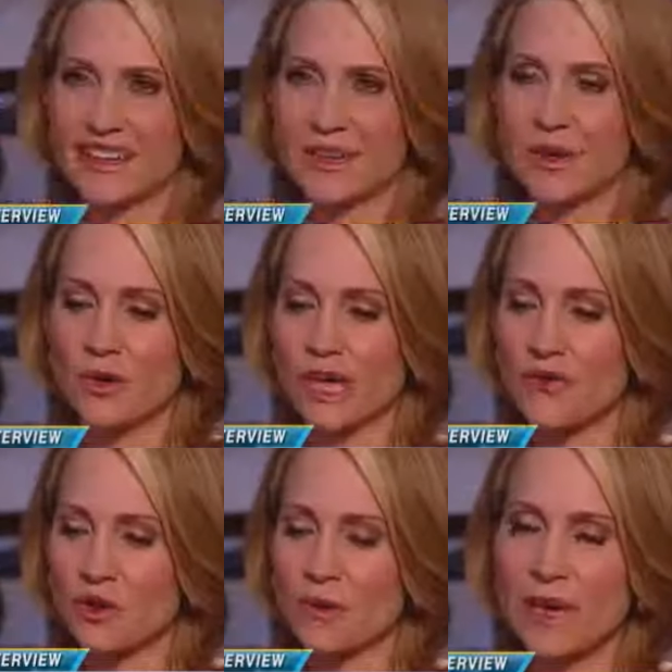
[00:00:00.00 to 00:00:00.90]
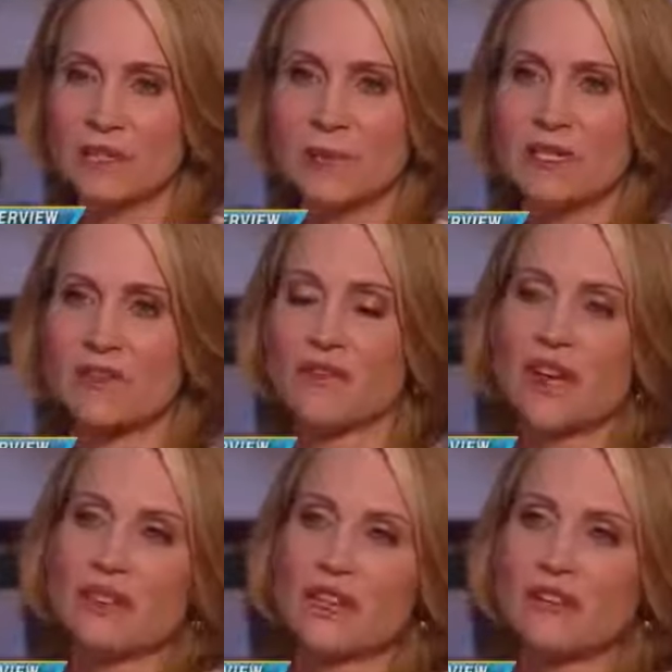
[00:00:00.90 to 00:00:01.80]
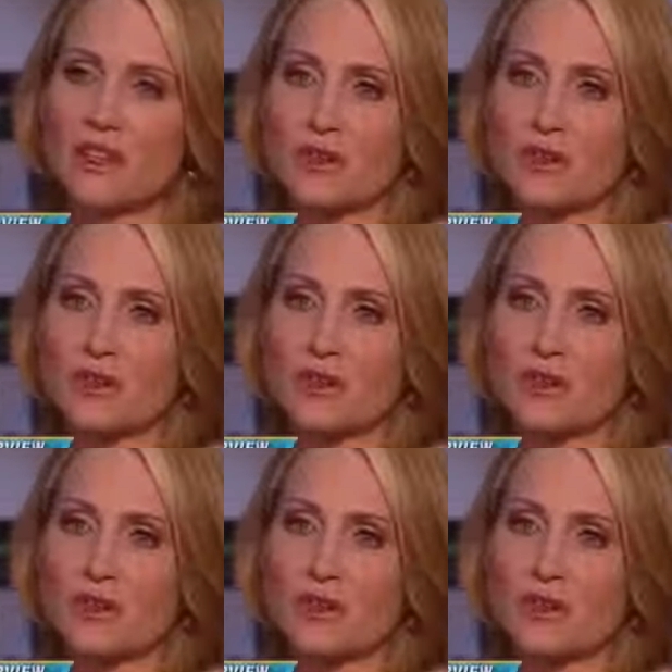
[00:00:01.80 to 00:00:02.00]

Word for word: to do. Who gave um, you the best piece of advice? Oh, well,